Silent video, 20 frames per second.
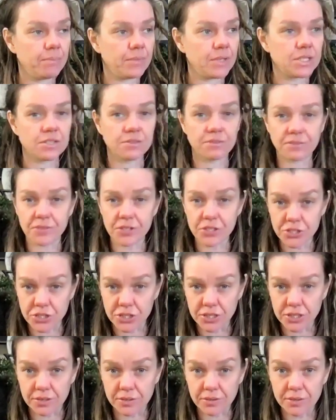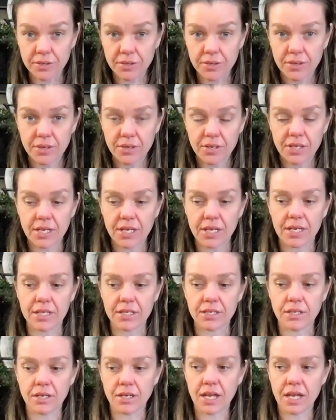deficient,
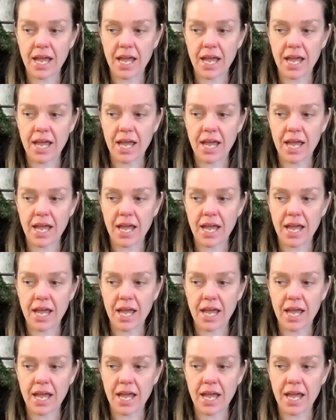and